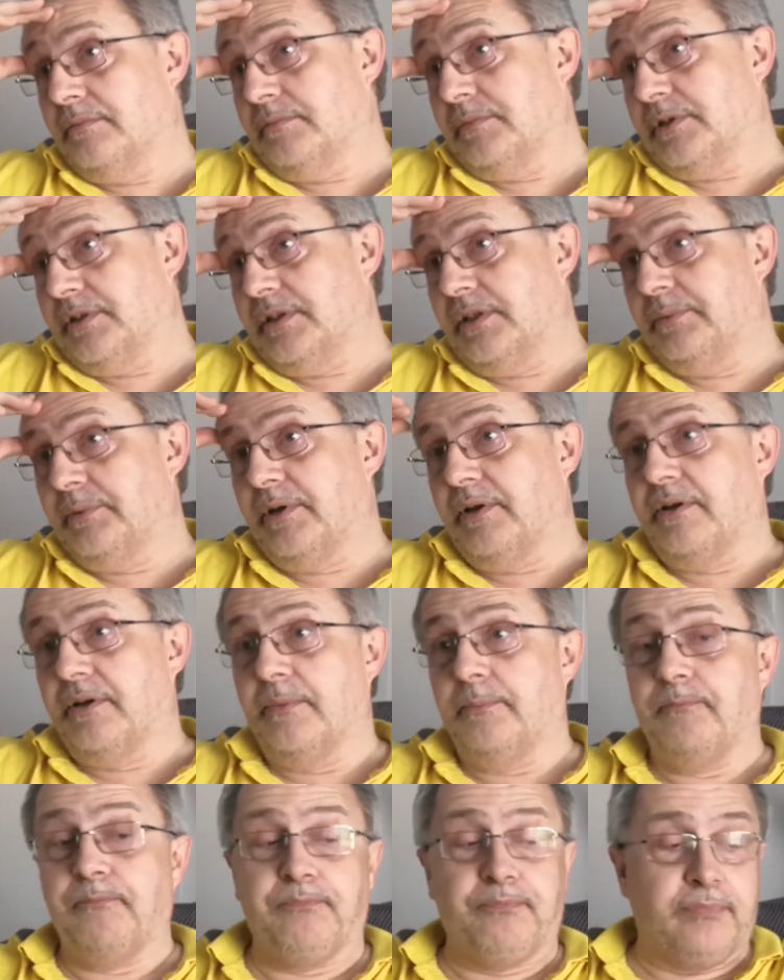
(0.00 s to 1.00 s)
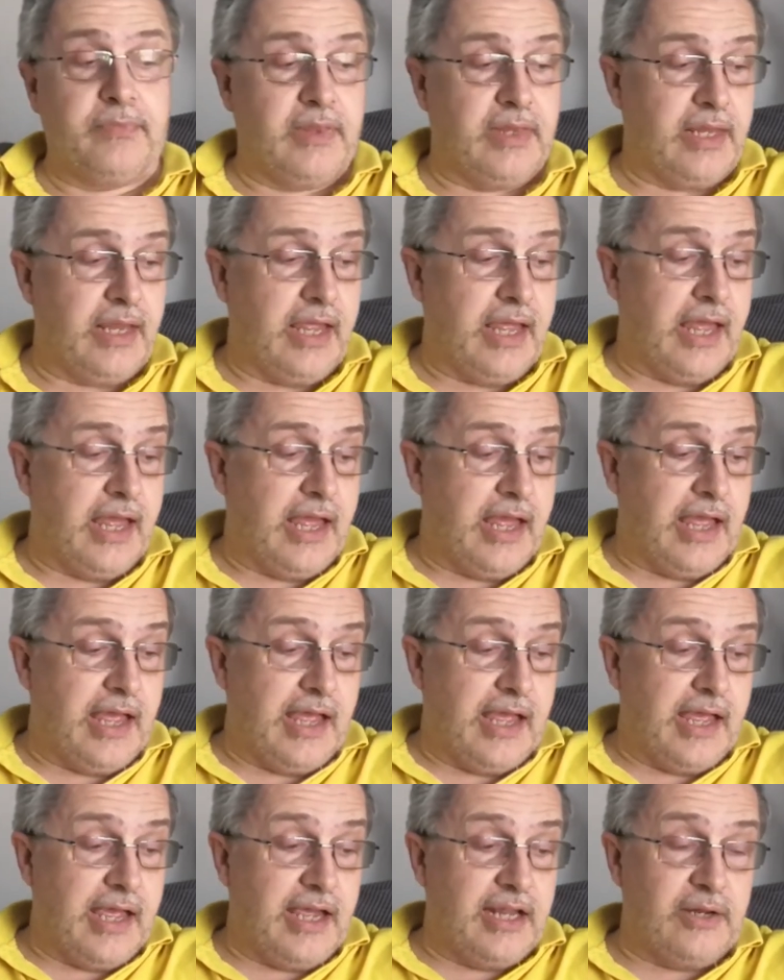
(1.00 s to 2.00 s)
But there we are.
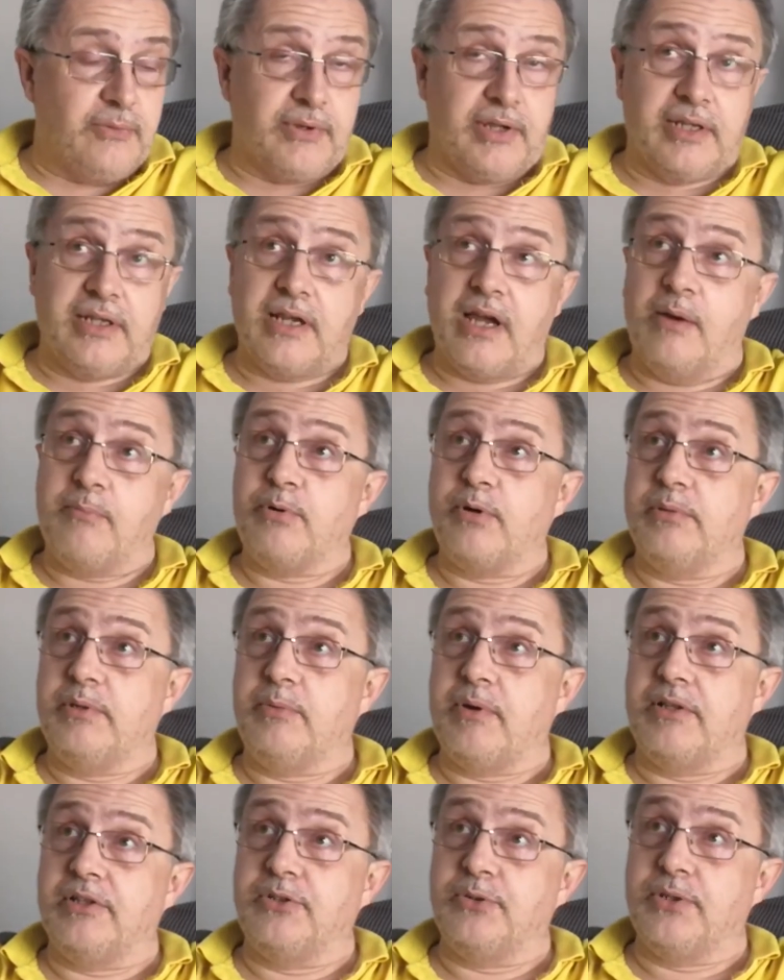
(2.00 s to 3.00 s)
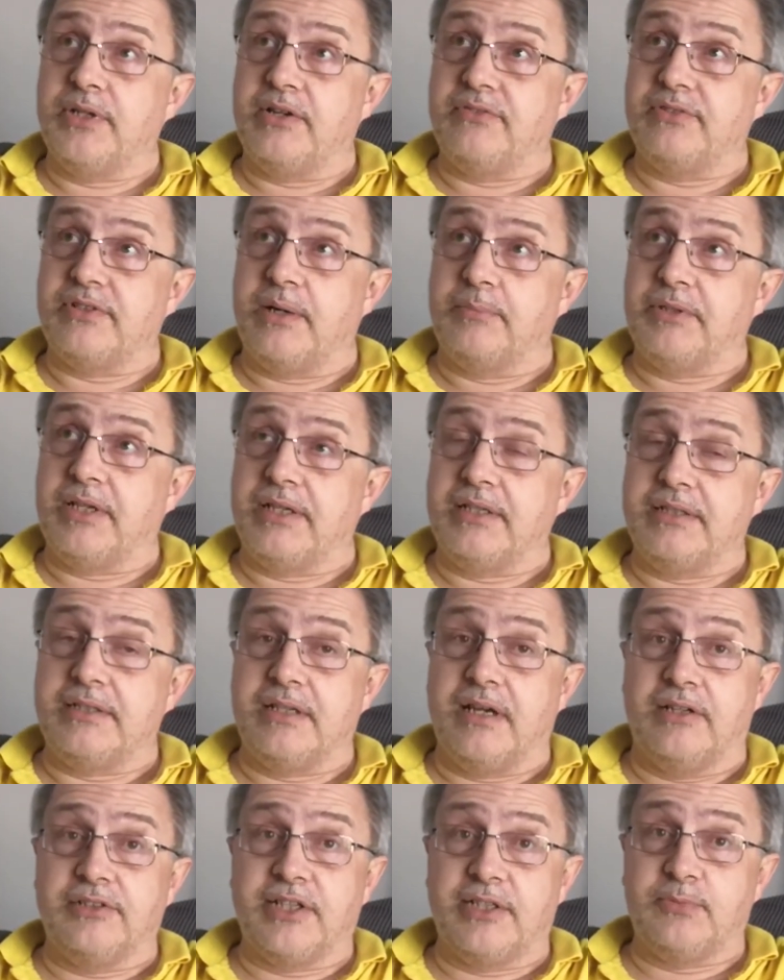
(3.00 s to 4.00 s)
Anyway, I probably won't do another update.
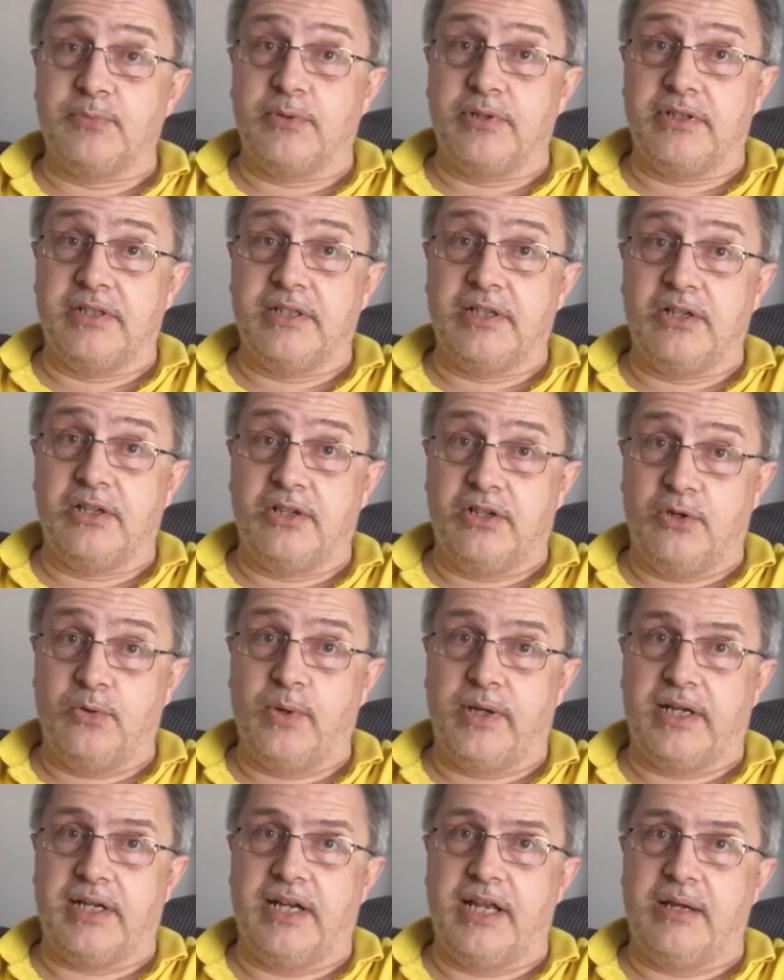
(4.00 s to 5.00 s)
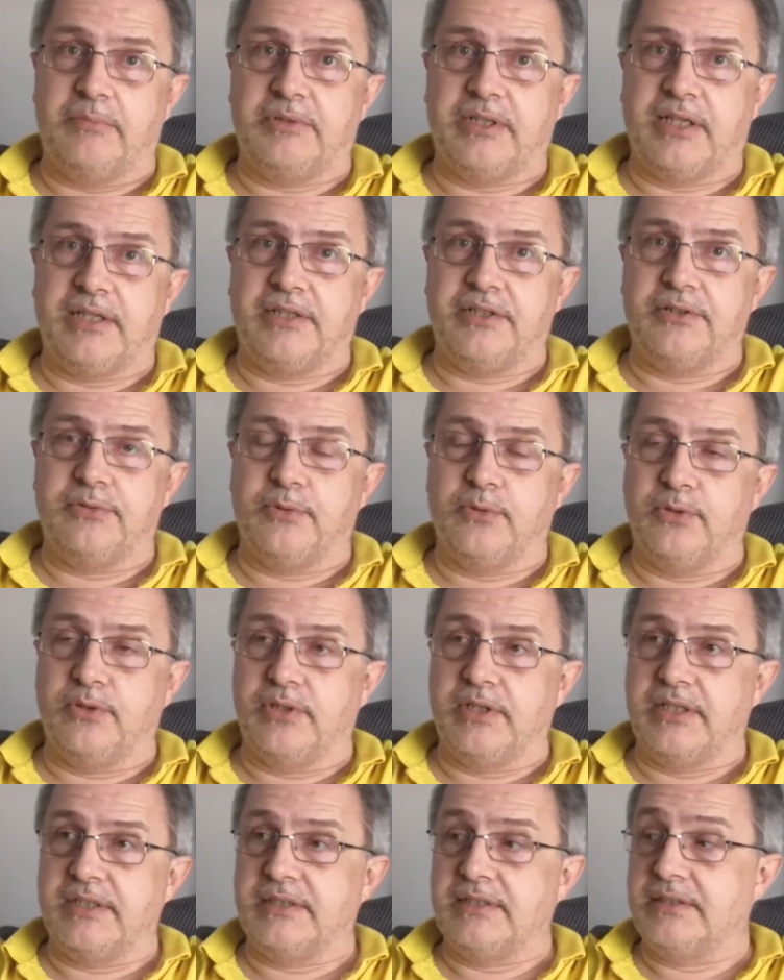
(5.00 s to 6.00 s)
I just wanted to quickly update you on
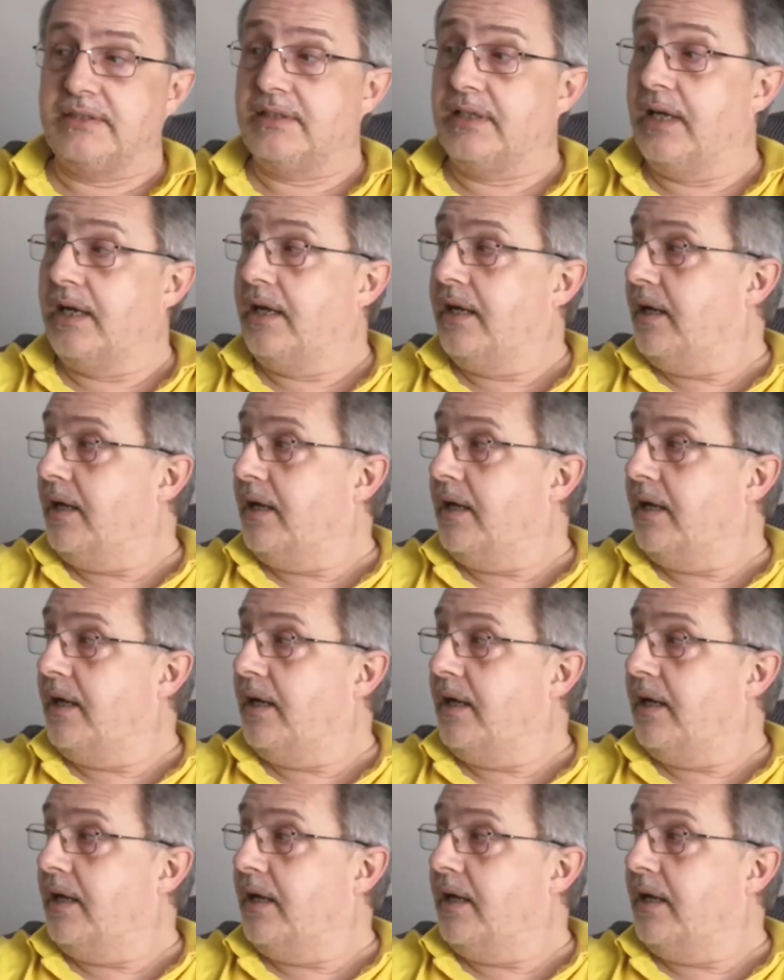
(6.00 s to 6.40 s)
this.